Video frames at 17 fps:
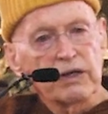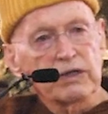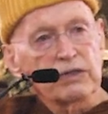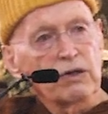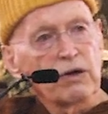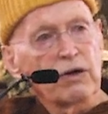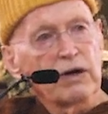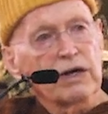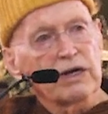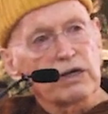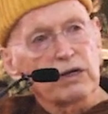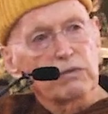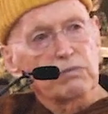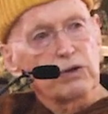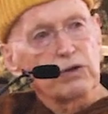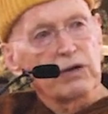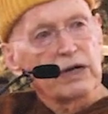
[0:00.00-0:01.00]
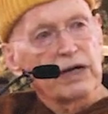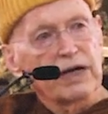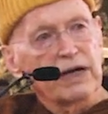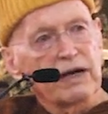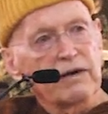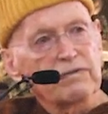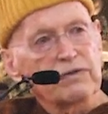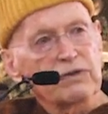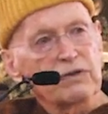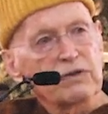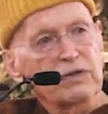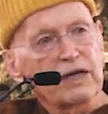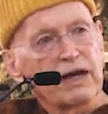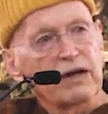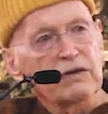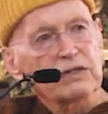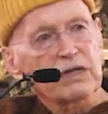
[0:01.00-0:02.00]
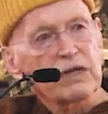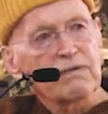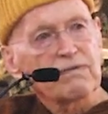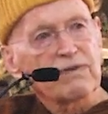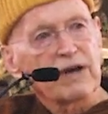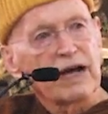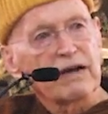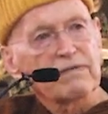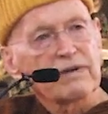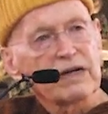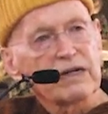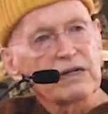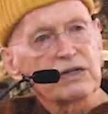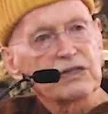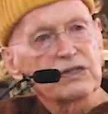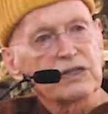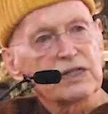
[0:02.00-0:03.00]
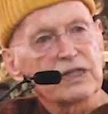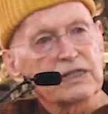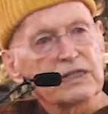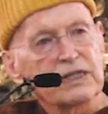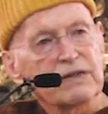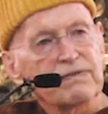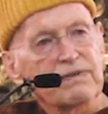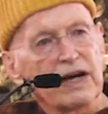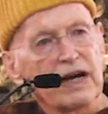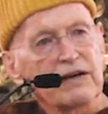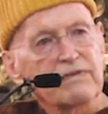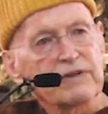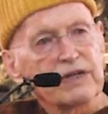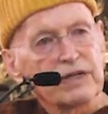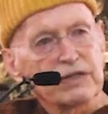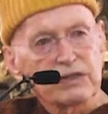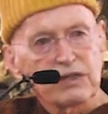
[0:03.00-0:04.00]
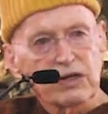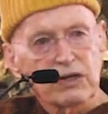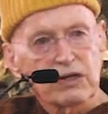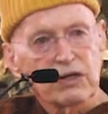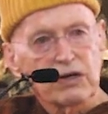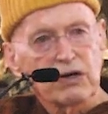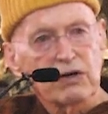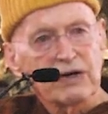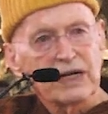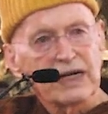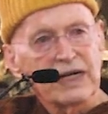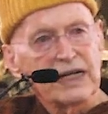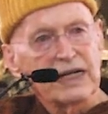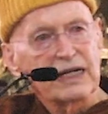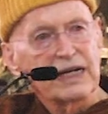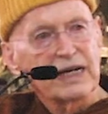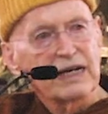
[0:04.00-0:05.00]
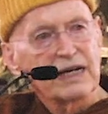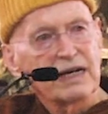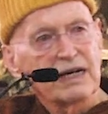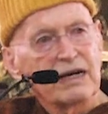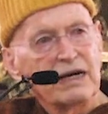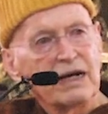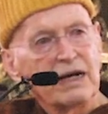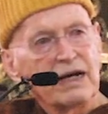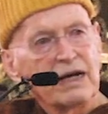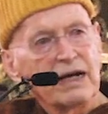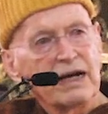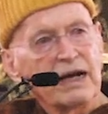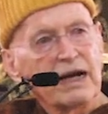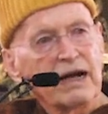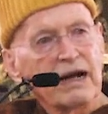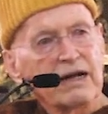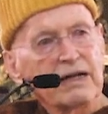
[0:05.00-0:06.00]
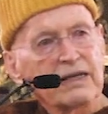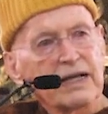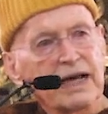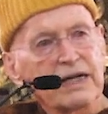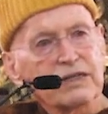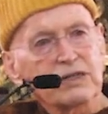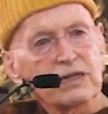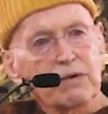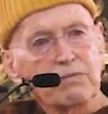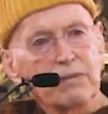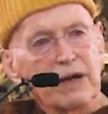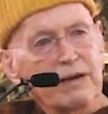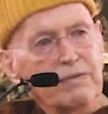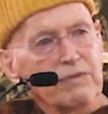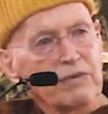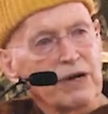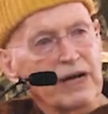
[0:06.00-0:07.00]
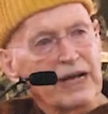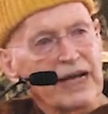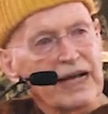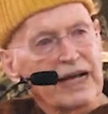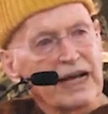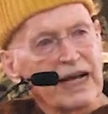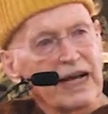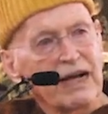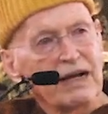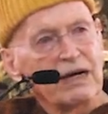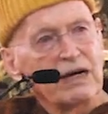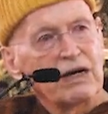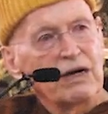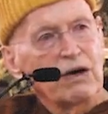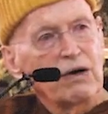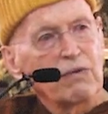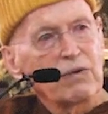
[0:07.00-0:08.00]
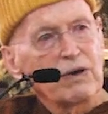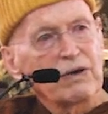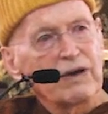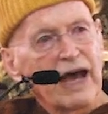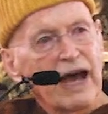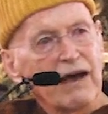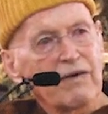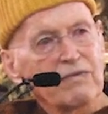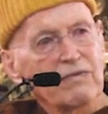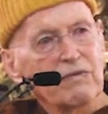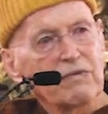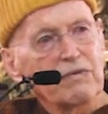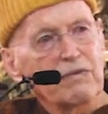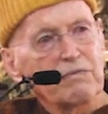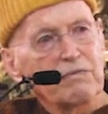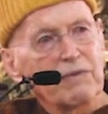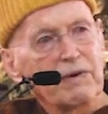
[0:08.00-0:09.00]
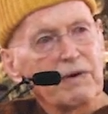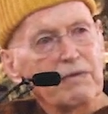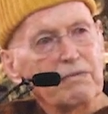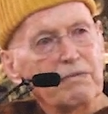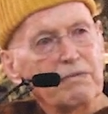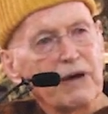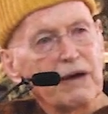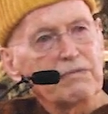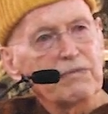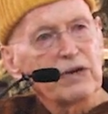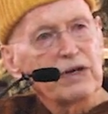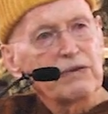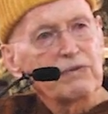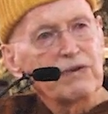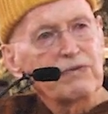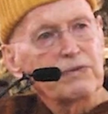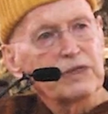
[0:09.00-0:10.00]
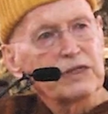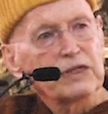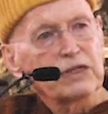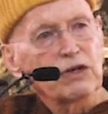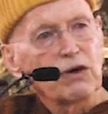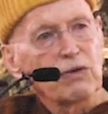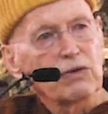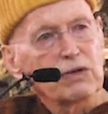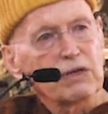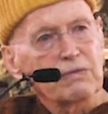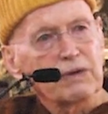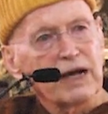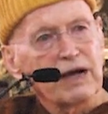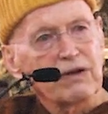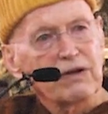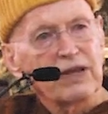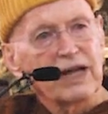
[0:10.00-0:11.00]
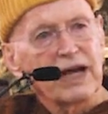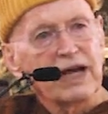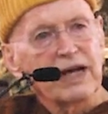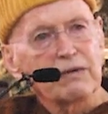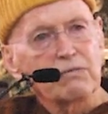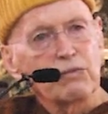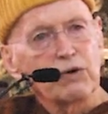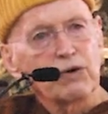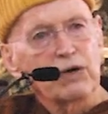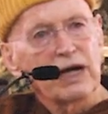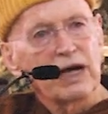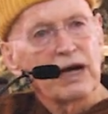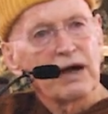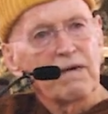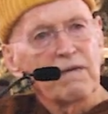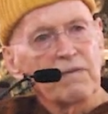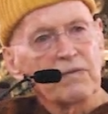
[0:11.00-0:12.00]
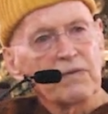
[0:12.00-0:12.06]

historical Buddha of 2,565 years ago in India, and that's a memory. We have memory, we've been told about that Buddha.